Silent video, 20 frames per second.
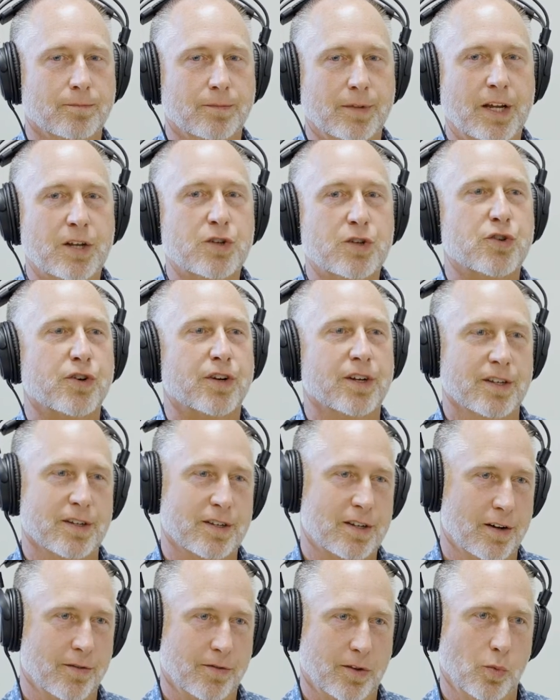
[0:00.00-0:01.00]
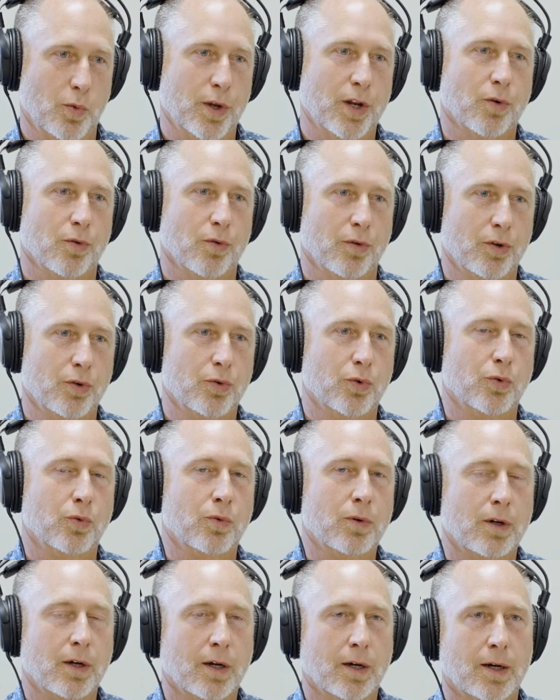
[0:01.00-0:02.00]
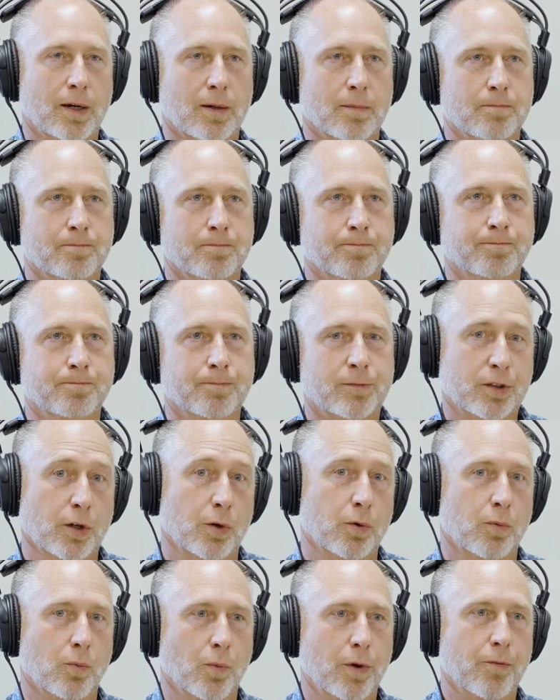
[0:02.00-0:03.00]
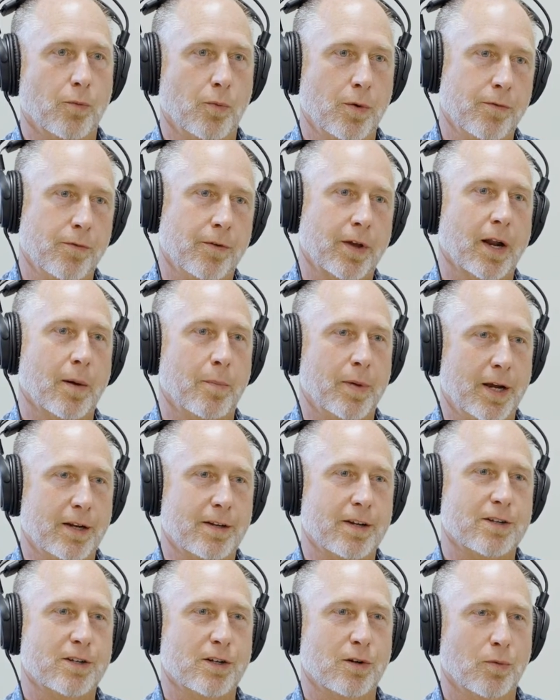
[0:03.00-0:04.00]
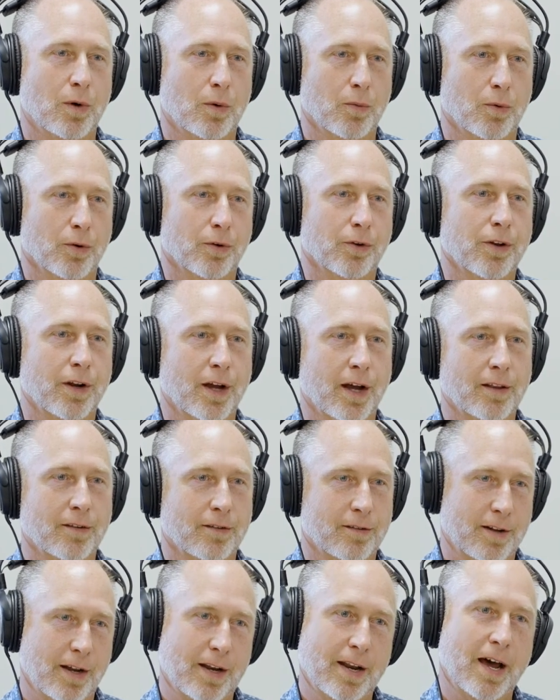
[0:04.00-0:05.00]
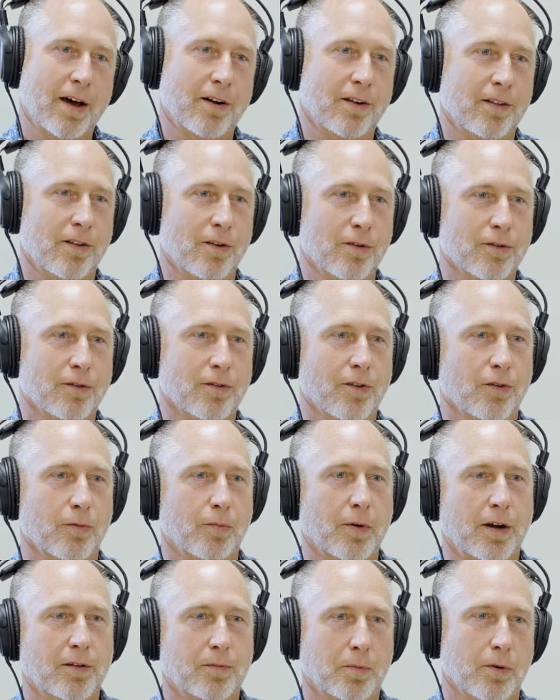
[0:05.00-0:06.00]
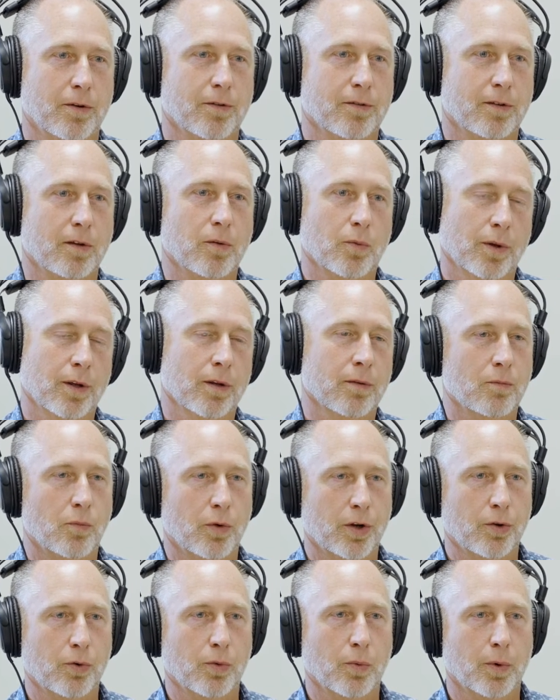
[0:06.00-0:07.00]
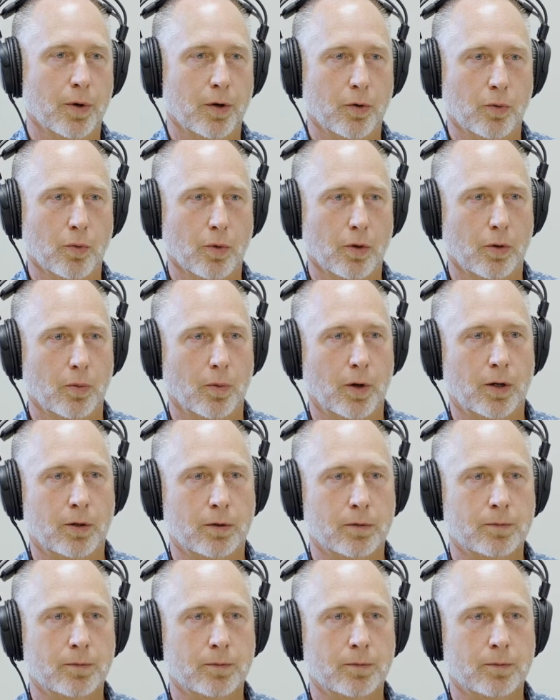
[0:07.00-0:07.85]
intricate stuff that we don't do. So we've got to pay attention to what we're good at and stay down in those price points that we do, and we do really well.